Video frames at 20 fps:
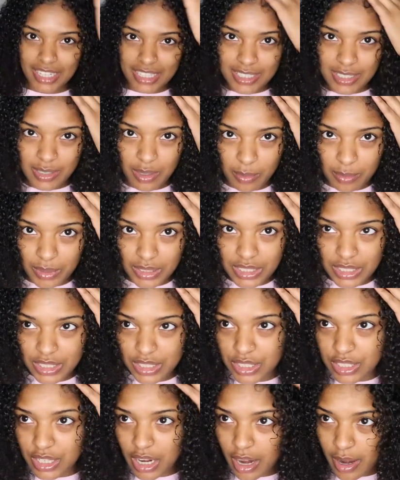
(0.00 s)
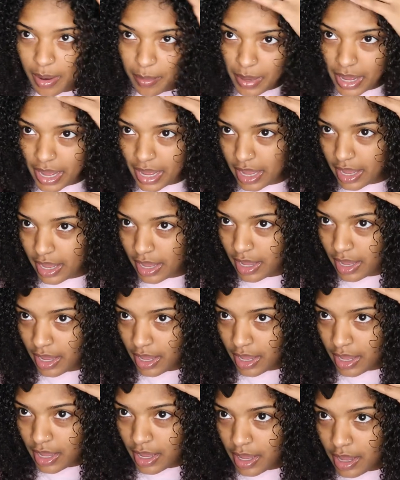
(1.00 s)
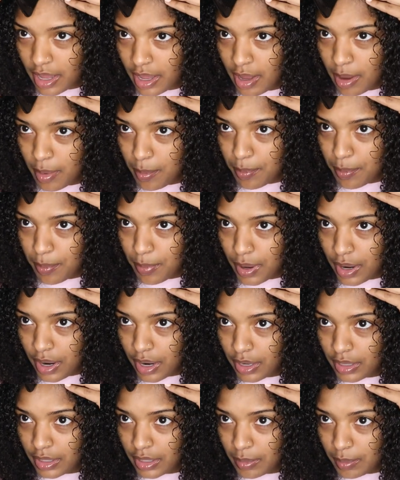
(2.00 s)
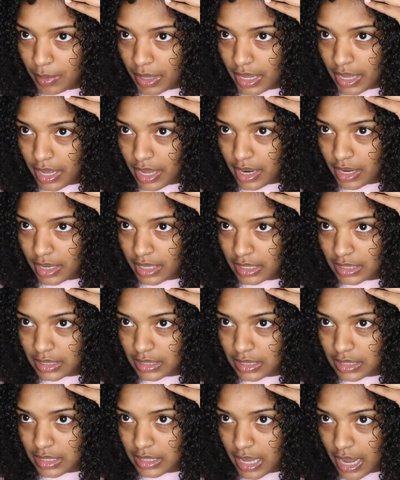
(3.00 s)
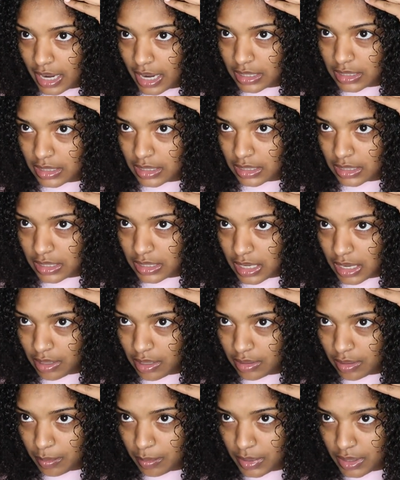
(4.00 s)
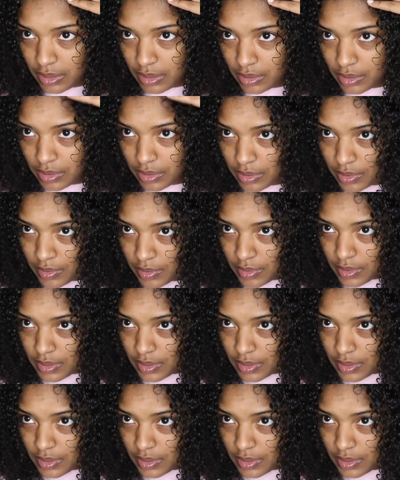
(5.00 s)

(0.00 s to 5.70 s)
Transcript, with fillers: So I'm gonna start by parting my hair exactly down the middle.